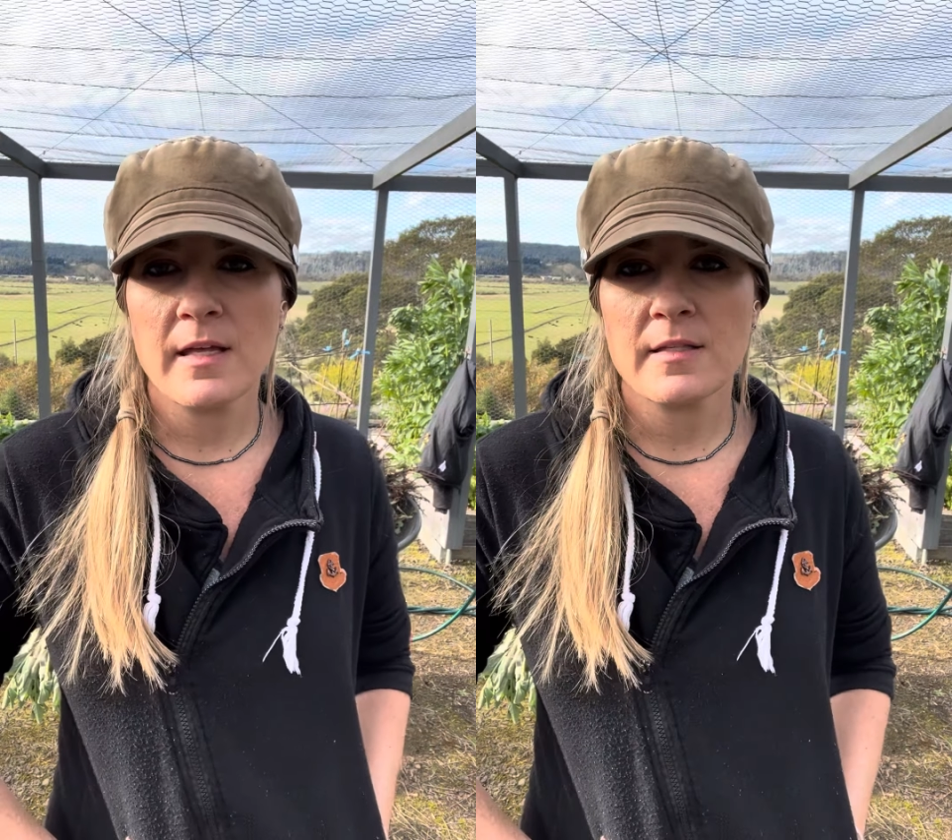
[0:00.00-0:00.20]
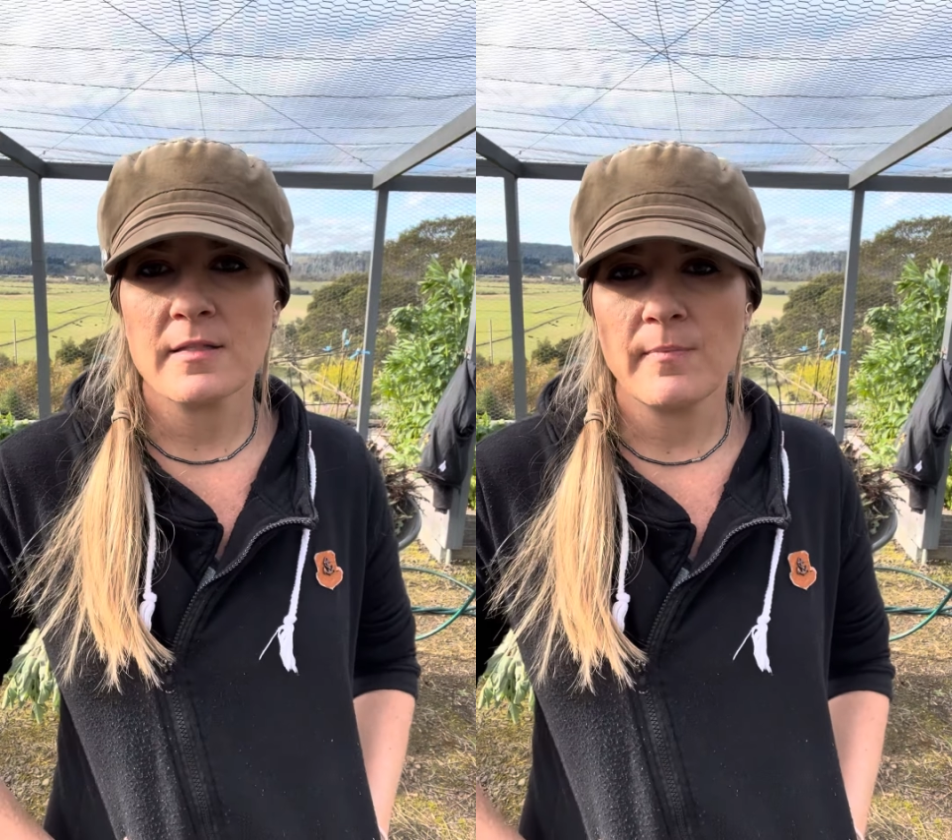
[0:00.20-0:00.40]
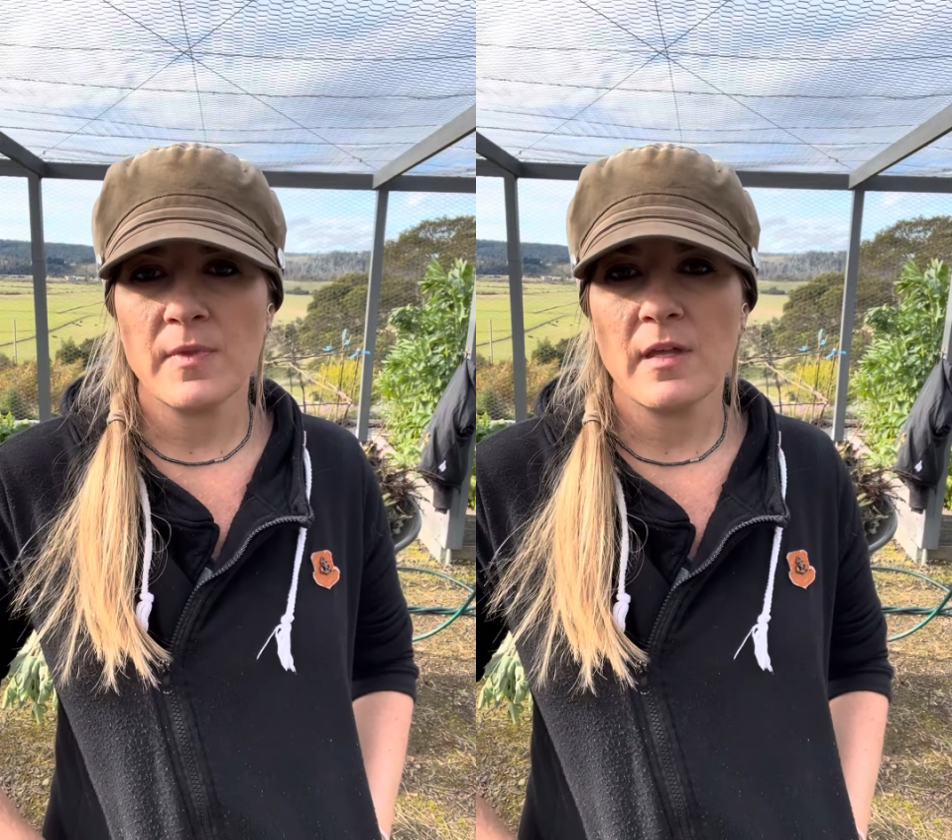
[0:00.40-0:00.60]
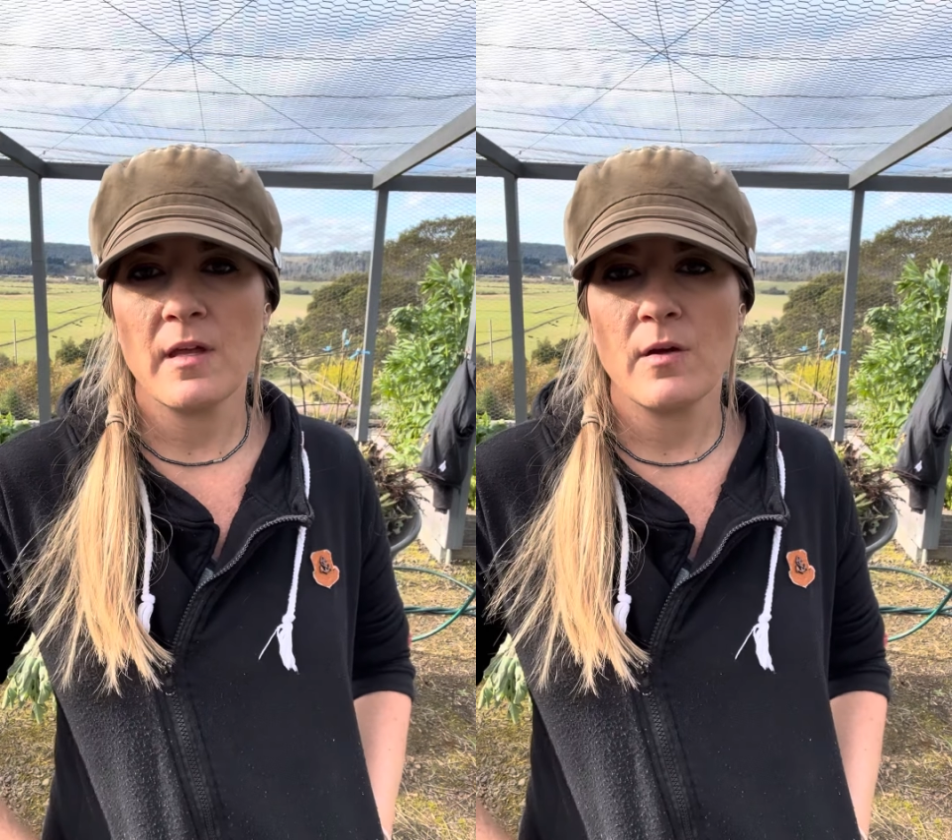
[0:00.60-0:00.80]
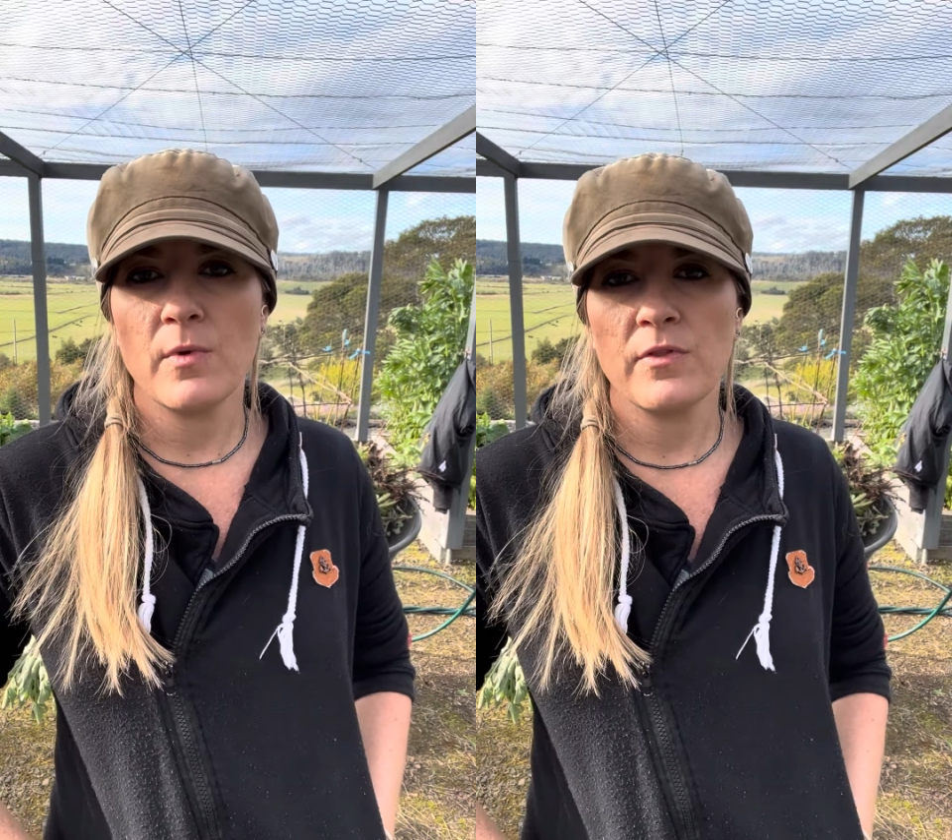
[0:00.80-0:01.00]

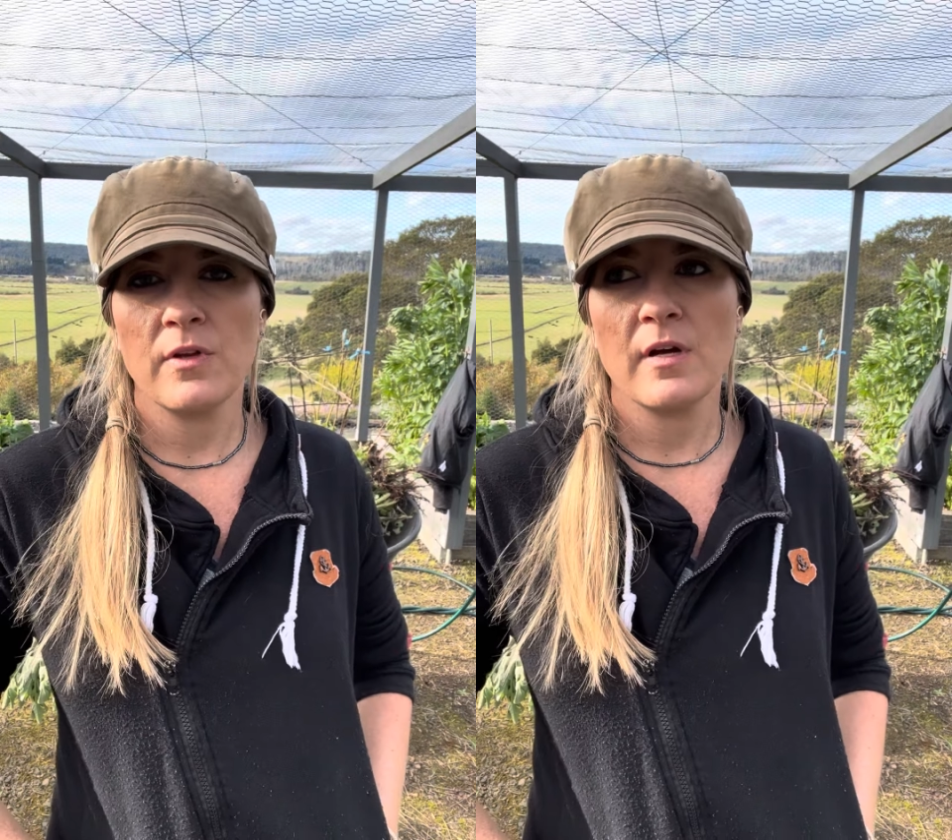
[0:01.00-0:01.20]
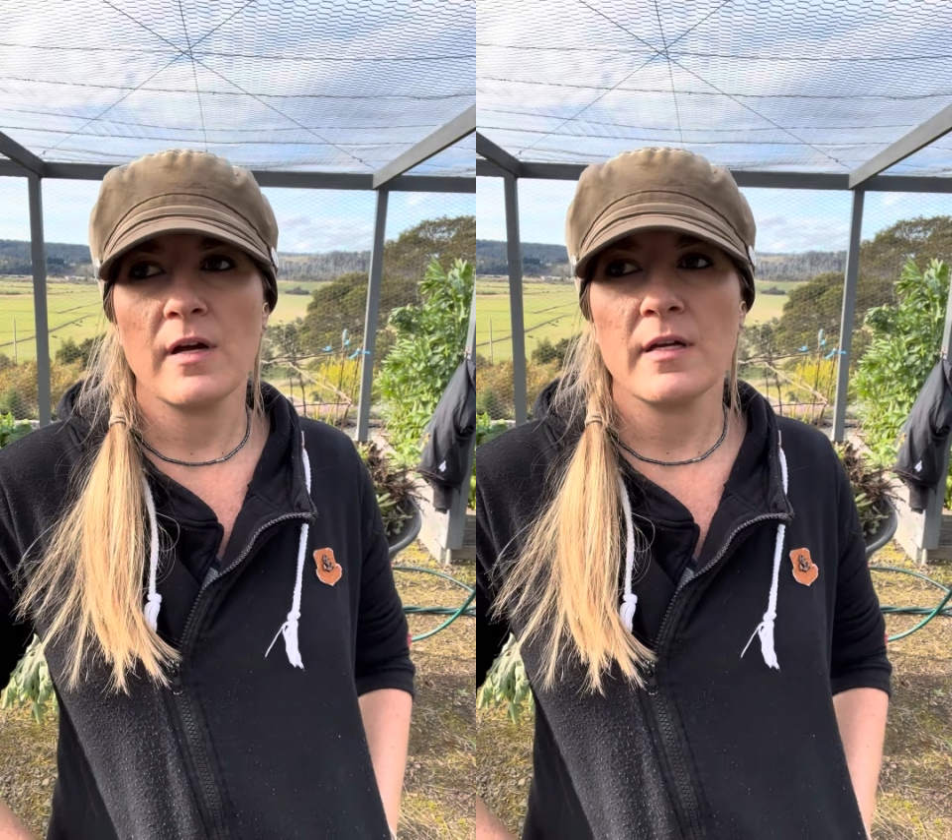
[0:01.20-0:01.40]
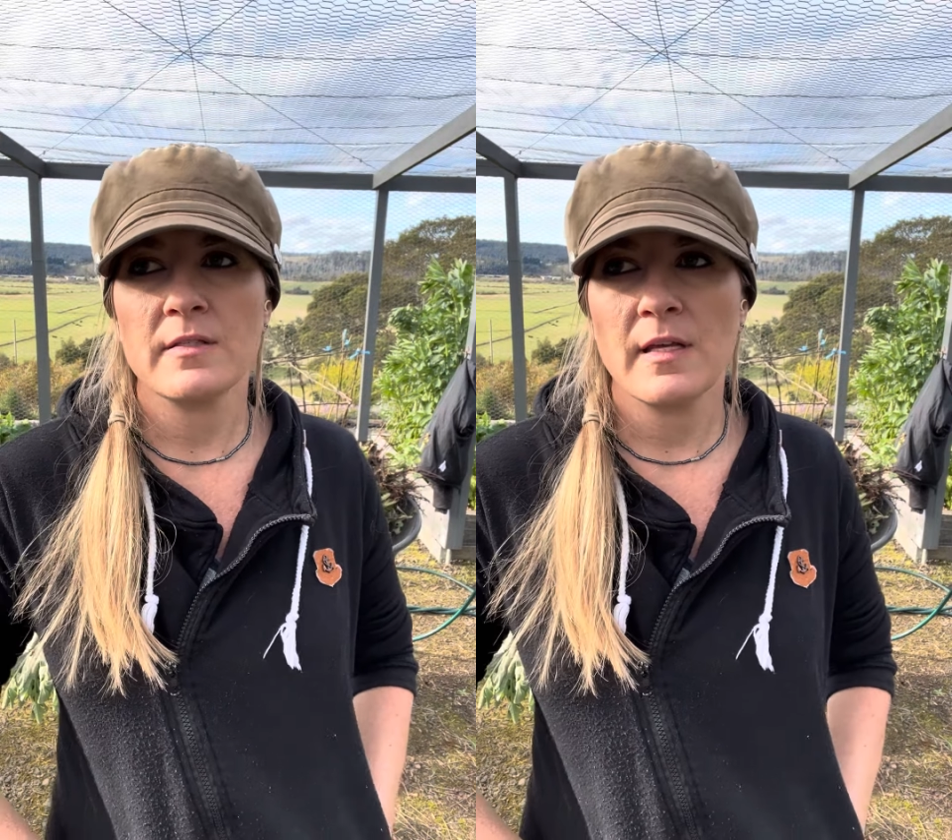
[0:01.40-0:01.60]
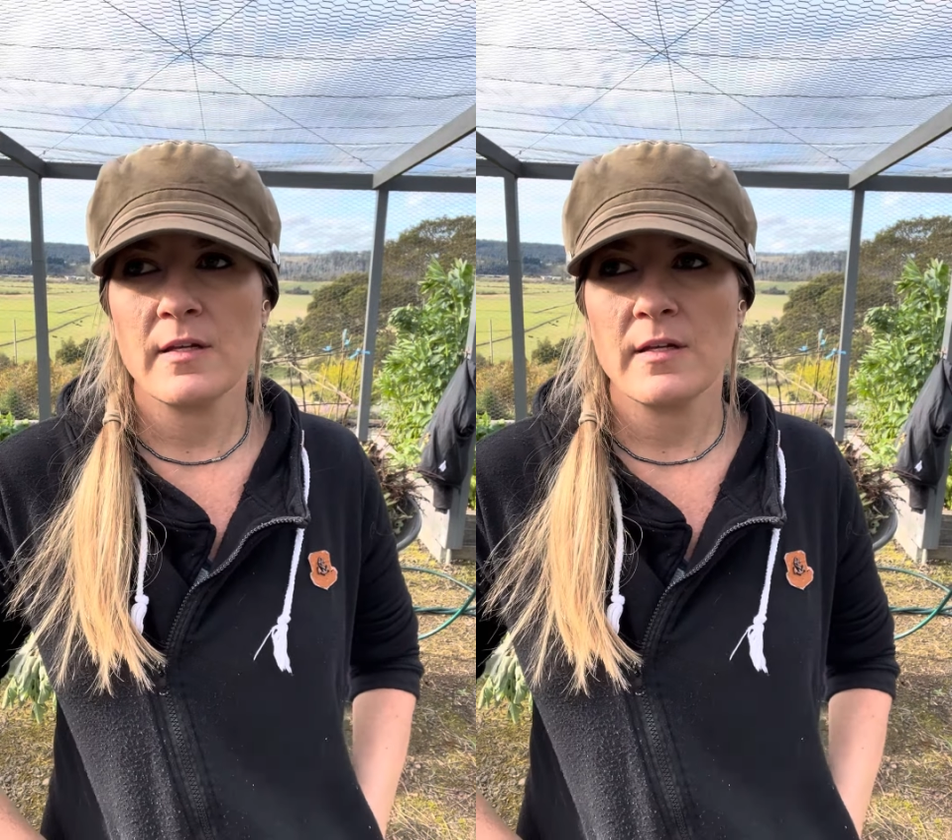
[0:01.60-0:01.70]
something with you guys that